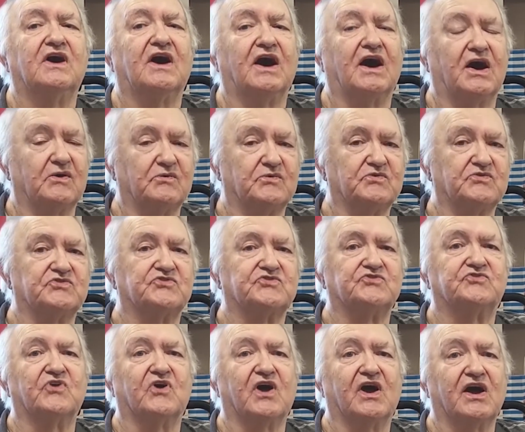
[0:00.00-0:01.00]
I was
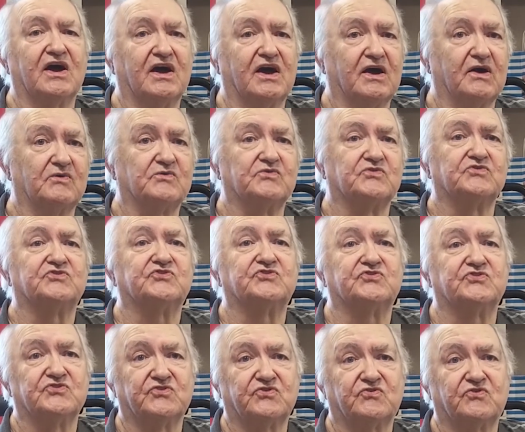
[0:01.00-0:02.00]
dra- I
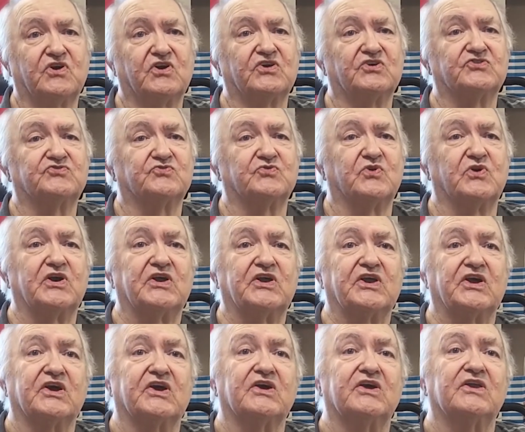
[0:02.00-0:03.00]
was
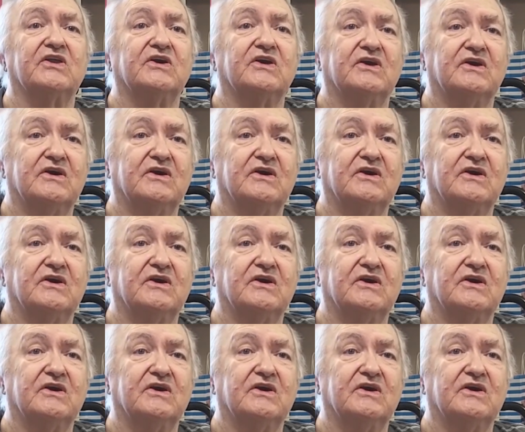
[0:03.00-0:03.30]
graduating, and